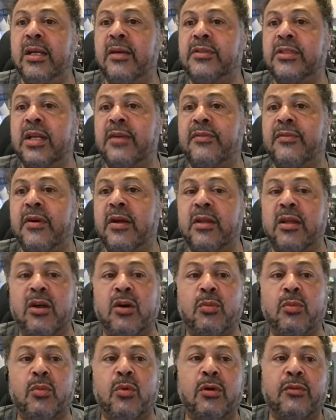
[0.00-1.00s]
of Stephon
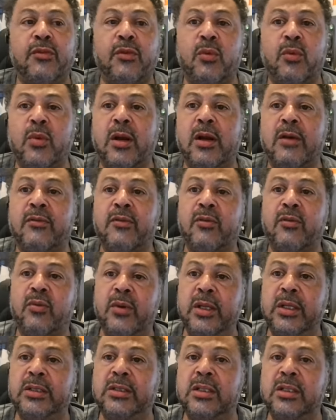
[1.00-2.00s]
Gilmore for whatever
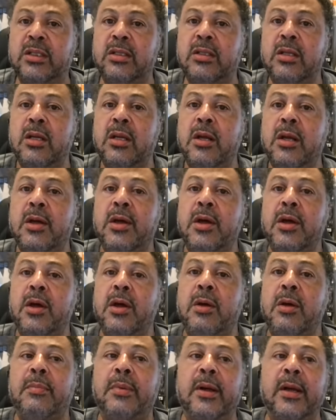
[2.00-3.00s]
reason.
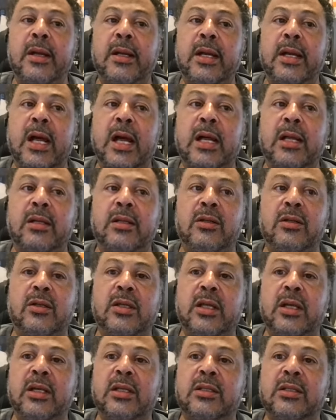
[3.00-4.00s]
But I
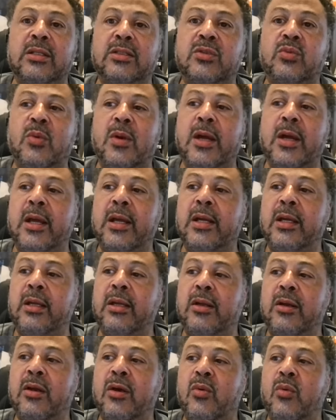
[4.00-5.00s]
look at it this way
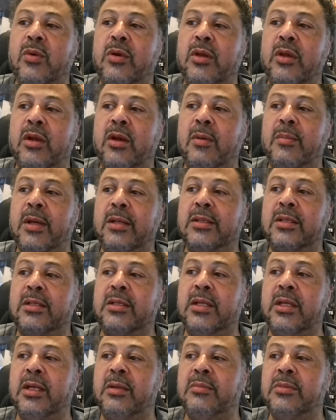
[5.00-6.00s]
you know, when you hear about the
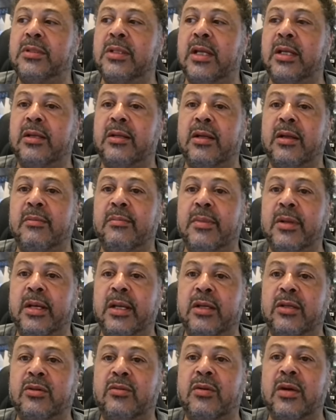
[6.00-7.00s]
teams that have been
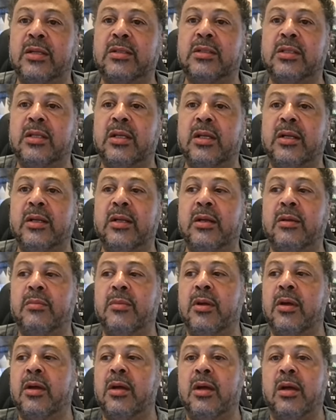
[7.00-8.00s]
interested in him,
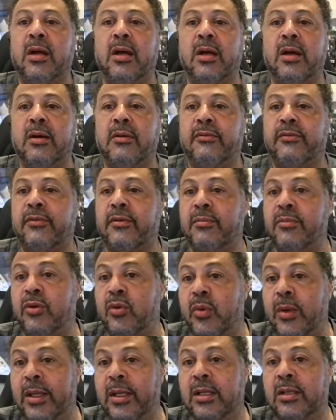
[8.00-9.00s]
uh, from
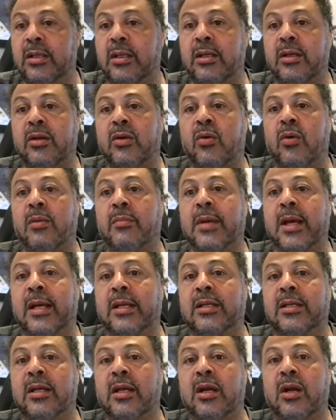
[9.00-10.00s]
New England, going
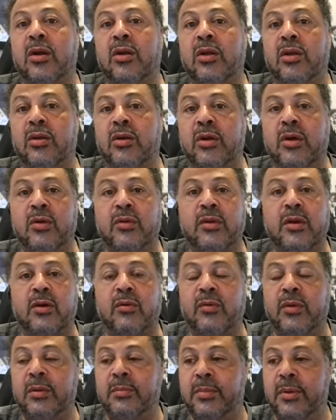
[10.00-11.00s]
back there. You know they're
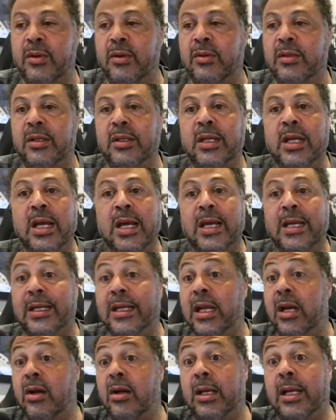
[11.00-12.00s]
rebuilding.
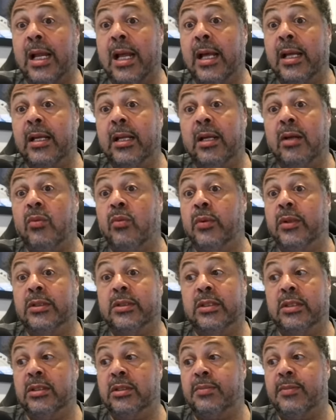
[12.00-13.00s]
Carolina,
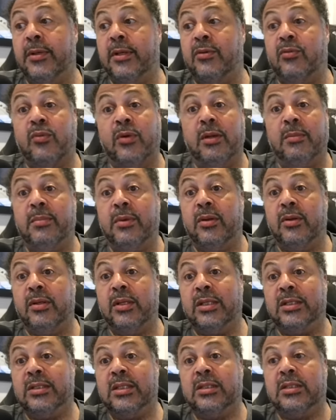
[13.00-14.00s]
which has been
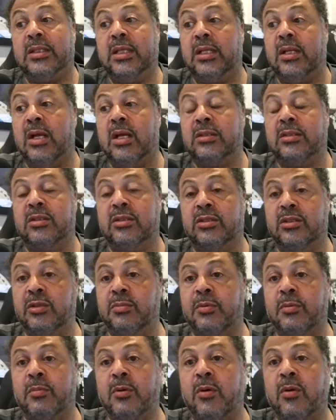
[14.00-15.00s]
rebuilding since they lost the
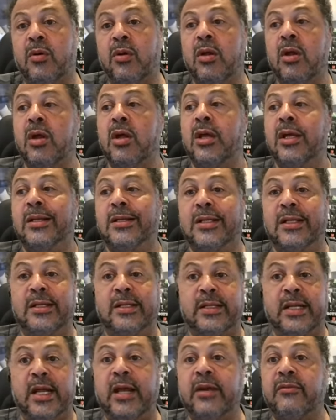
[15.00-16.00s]
Super Bowl, to
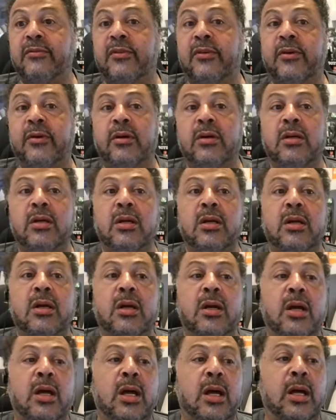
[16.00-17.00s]
Denver.
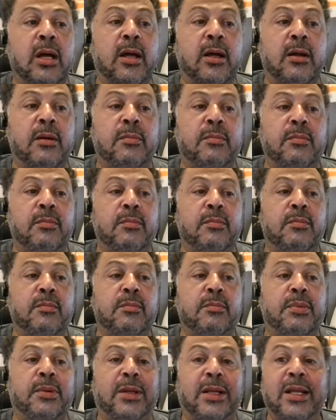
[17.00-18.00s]
Um,
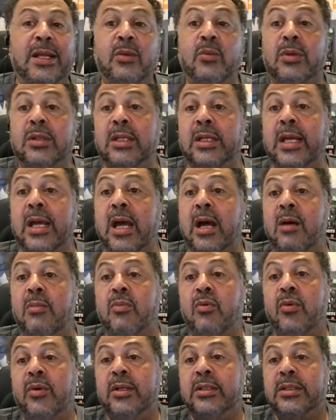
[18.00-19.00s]
playing with the
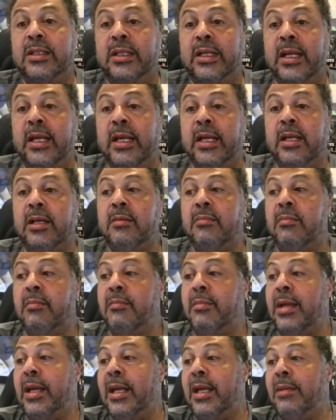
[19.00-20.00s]
Cowboys again
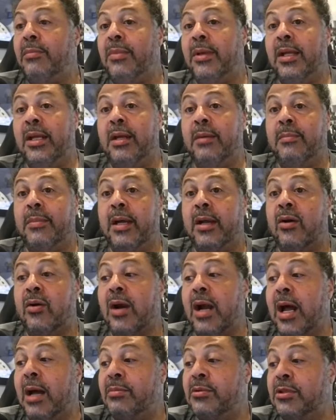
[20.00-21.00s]
may be a better
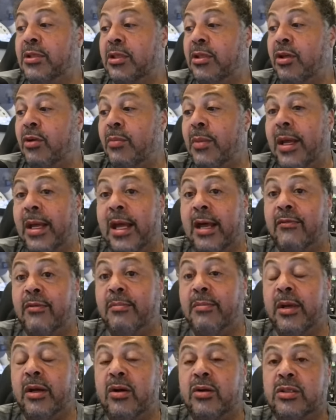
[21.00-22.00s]
option. You may have a
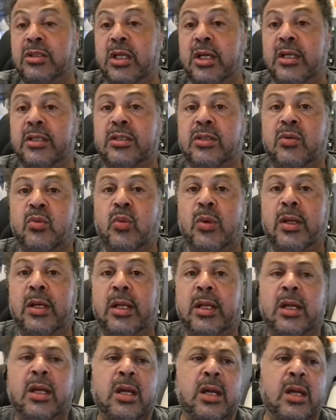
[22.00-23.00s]
better chance at
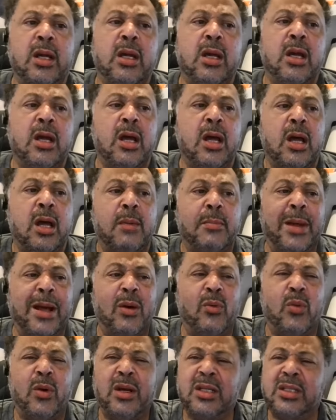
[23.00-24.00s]
winning. Um, I
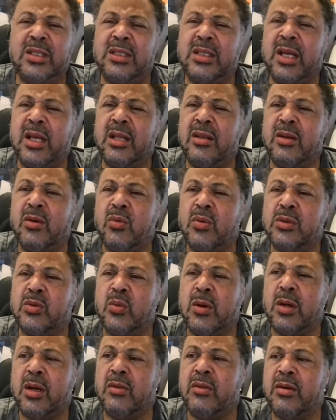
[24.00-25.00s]
want to say there was
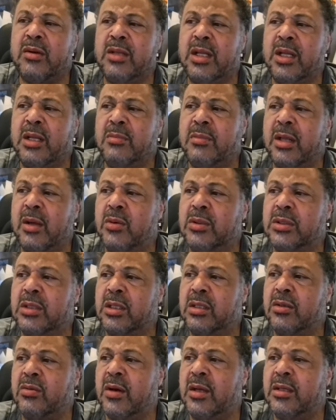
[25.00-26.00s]
one other team that was
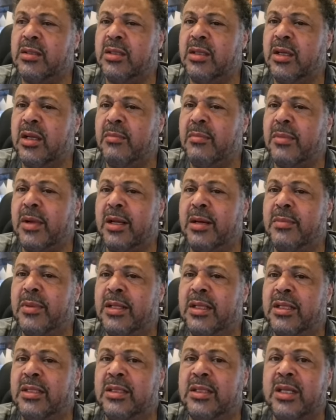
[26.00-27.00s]
interested. It might have been
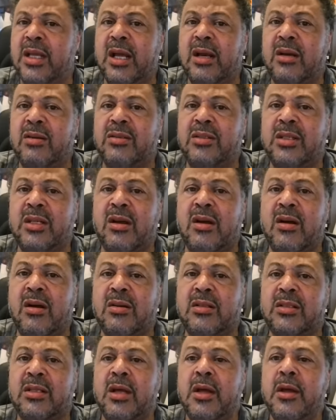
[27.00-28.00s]
the Seattle
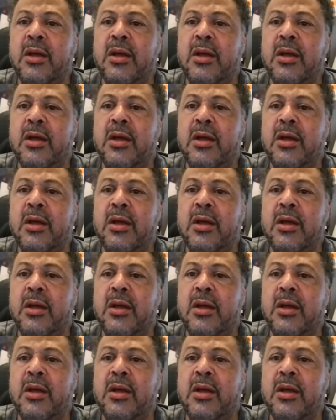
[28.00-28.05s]
Seahawks,